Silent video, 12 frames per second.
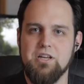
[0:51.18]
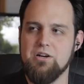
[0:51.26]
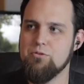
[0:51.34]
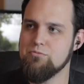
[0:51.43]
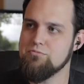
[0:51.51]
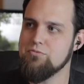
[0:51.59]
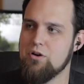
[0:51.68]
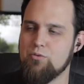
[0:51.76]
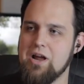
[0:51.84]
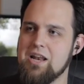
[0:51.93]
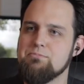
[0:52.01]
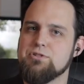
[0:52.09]
you know a
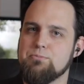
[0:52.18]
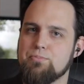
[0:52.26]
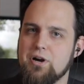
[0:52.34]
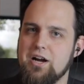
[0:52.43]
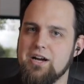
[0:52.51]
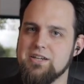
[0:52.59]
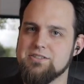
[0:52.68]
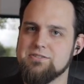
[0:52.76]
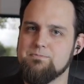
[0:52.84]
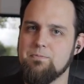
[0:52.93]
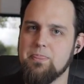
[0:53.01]
random surprise.